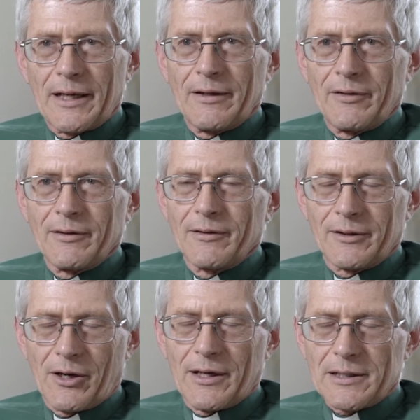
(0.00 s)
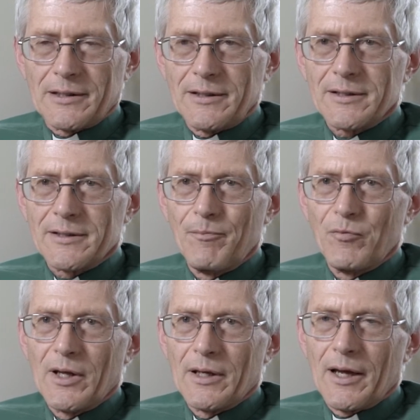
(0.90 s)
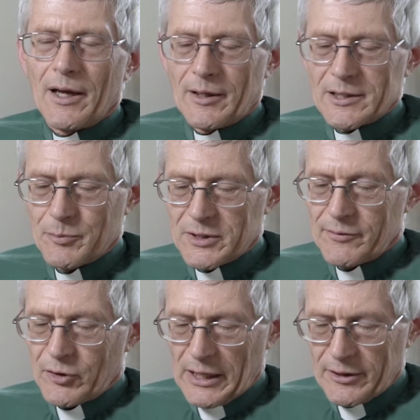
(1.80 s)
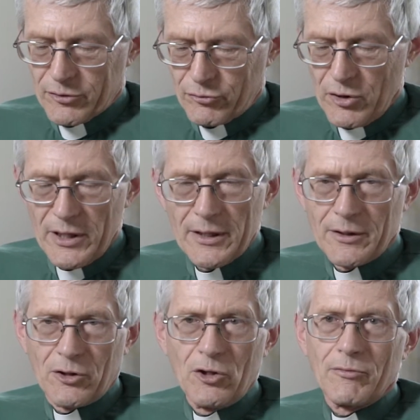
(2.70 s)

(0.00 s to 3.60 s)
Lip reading: in the diocese, specifically 3 new